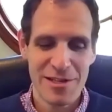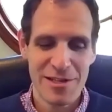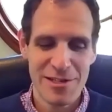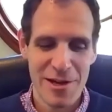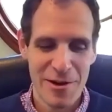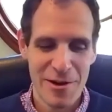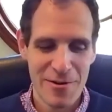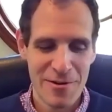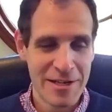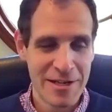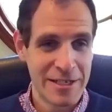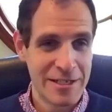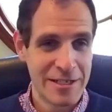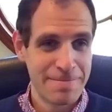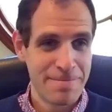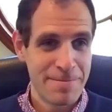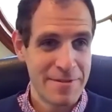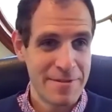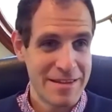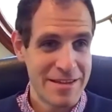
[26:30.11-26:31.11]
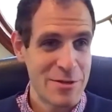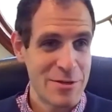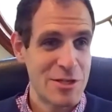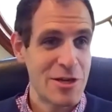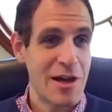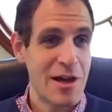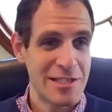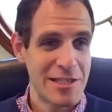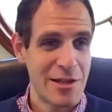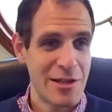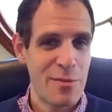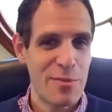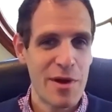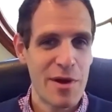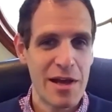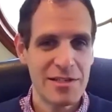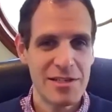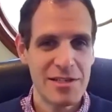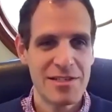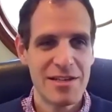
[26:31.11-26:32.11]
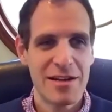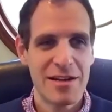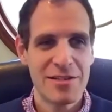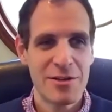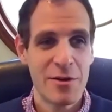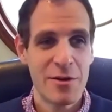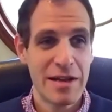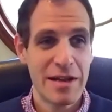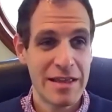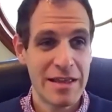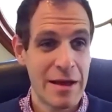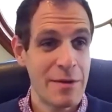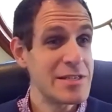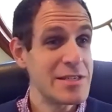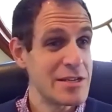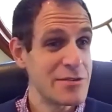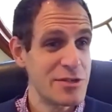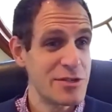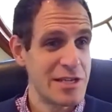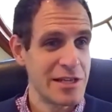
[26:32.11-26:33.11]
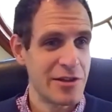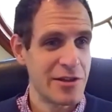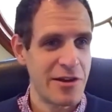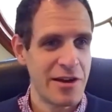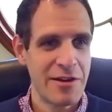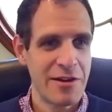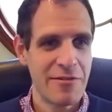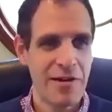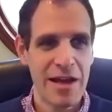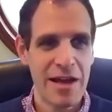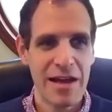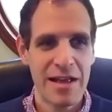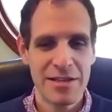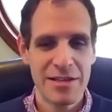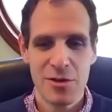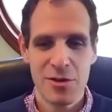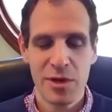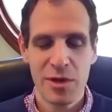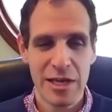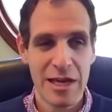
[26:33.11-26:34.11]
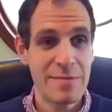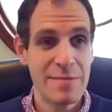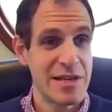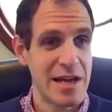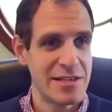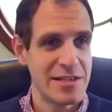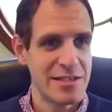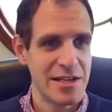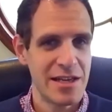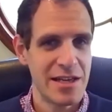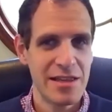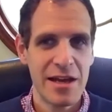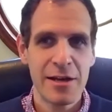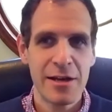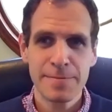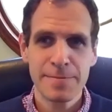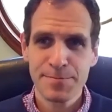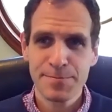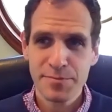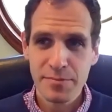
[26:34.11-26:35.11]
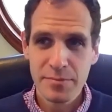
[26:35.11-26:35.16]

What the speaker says: So you saw a slower process there. So that was interesting learning, right? And so we'll keep testing it there.